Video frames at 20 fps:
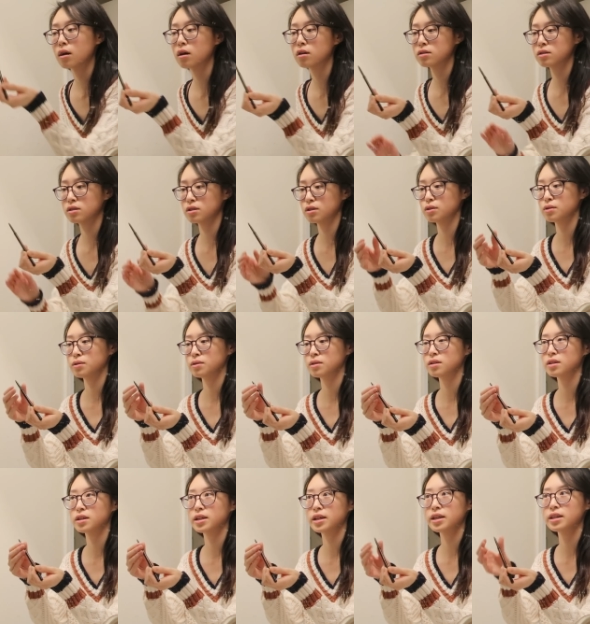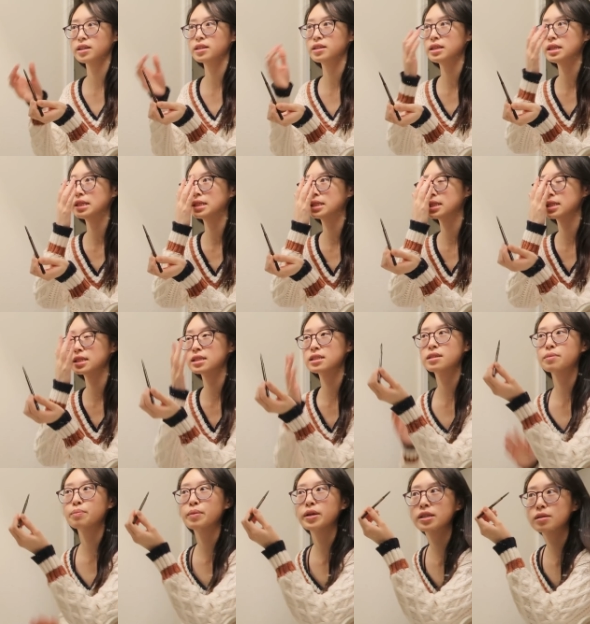Also, looking
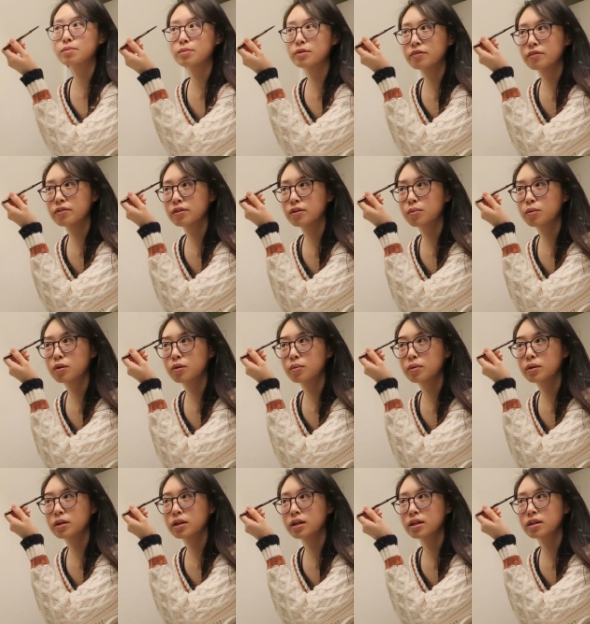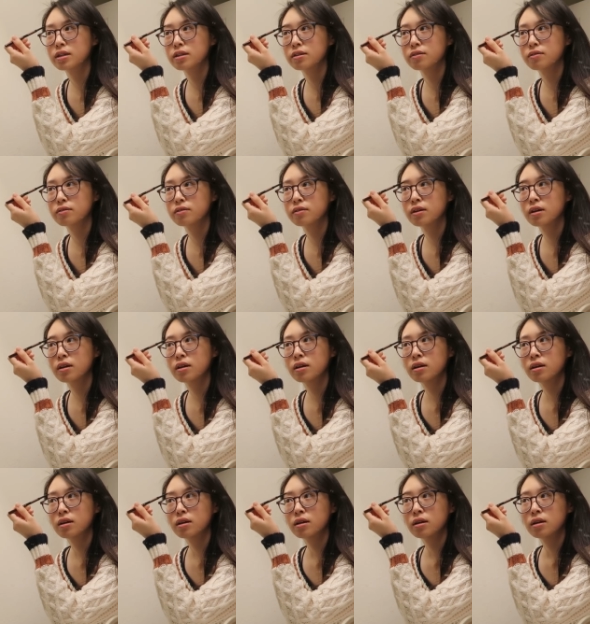decent makes me feel more productive.
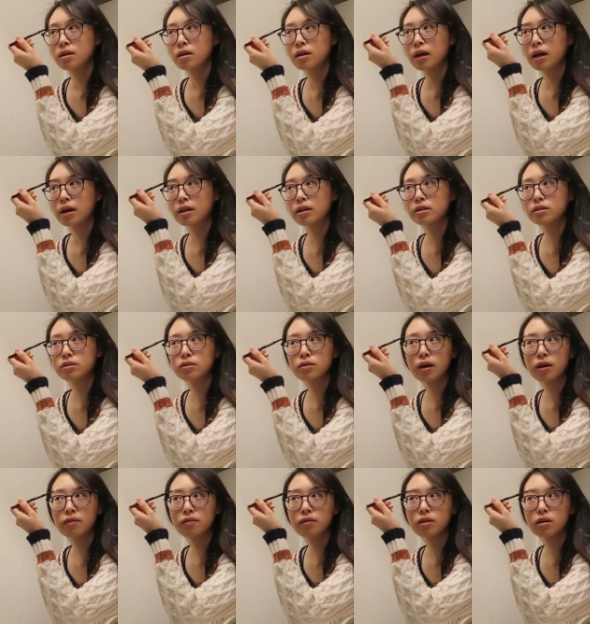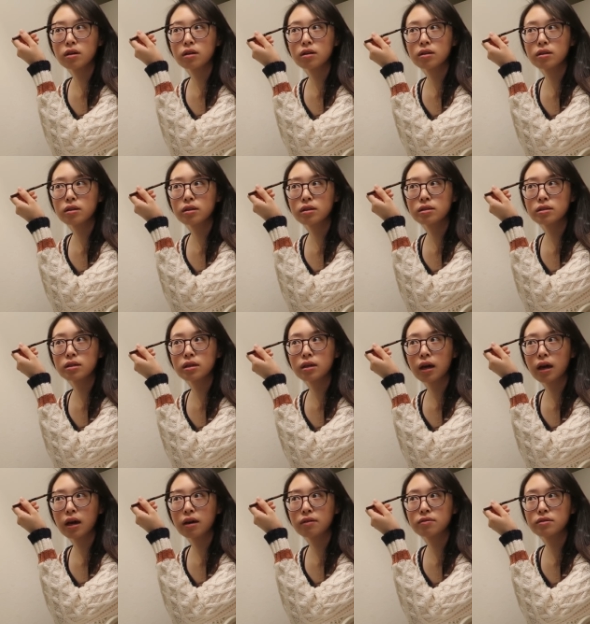And I do have a lot of things I
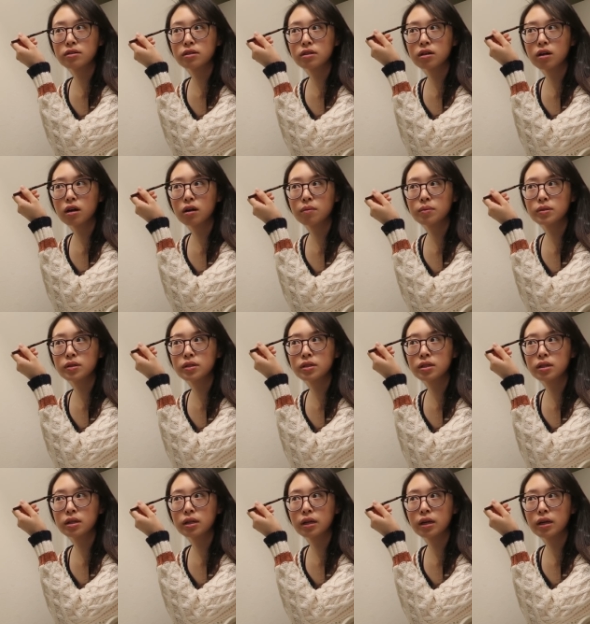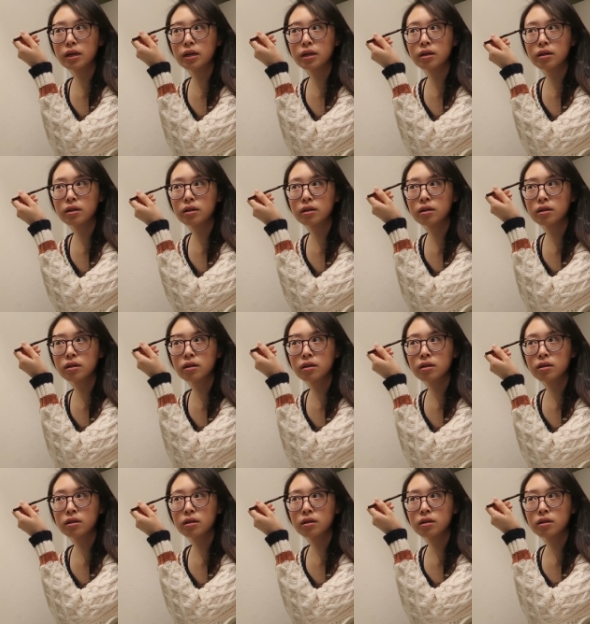have to accomplish today,
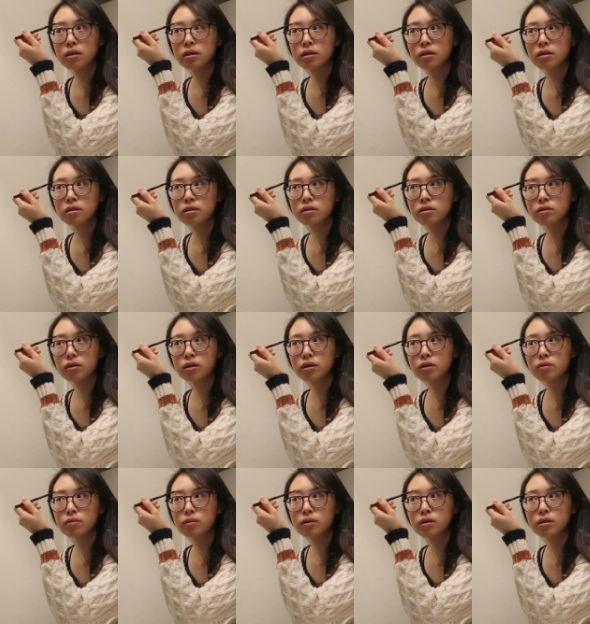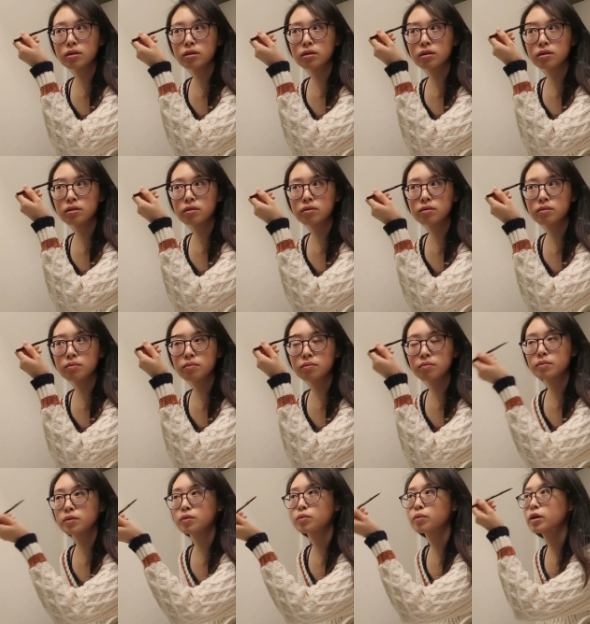so I don't want to
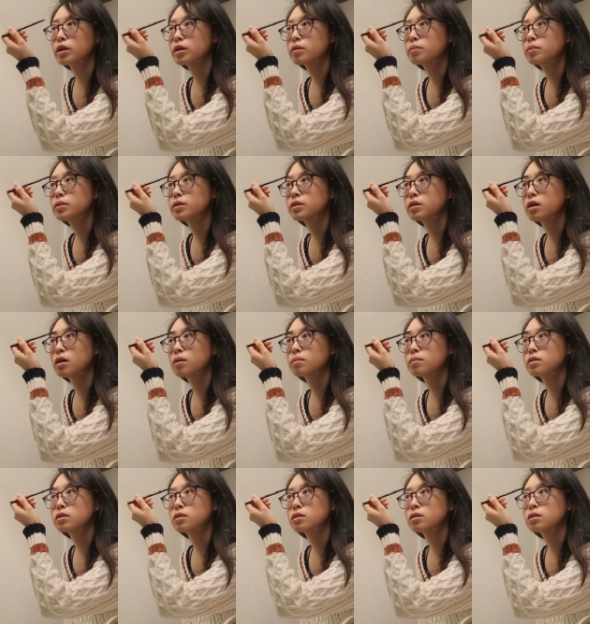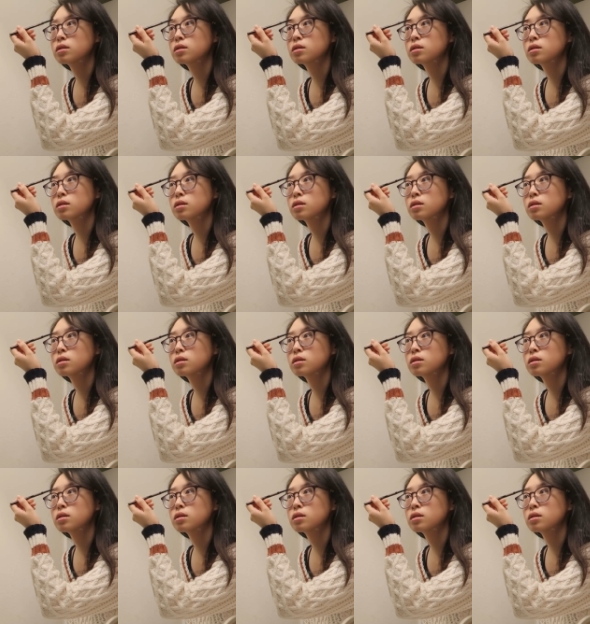be wearing pajamas.